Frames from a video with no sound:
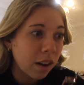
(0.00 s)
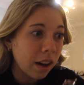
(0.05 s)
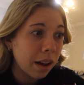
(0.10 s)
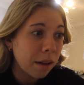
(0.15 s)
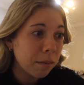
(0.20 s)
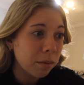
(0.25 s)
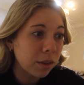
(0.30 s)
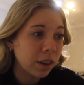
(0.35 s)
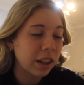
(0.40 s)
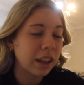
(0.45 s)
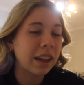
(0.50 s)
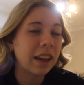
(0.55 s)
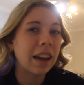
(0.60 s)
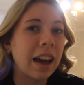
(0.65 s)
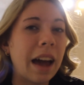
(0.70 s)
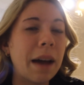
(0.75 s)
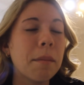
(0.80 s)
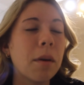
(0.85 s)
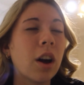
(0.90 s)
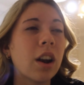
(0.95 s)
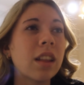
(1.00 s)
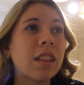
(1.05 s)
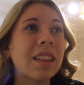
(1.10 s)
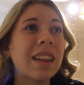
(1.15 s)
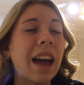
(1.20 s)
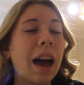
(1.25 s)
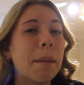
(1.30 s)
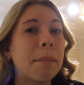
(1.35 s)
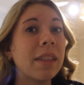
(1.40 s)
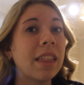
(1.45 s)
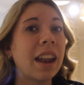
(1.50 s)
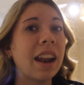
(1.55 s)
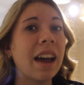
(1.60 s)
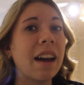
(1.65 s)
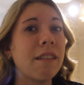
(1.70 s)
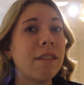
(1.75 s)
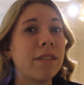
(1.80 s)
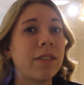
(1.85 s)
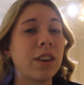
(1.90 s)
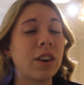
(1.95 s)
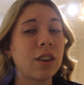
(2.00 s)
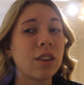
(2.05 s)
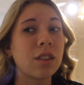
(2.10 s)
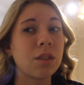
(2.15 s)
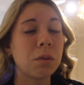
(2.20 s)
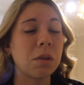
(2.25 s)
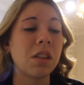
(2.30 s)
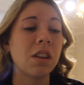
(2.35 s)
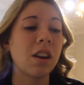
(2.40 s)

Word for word: I'm really, I'm honestly happy that I have first with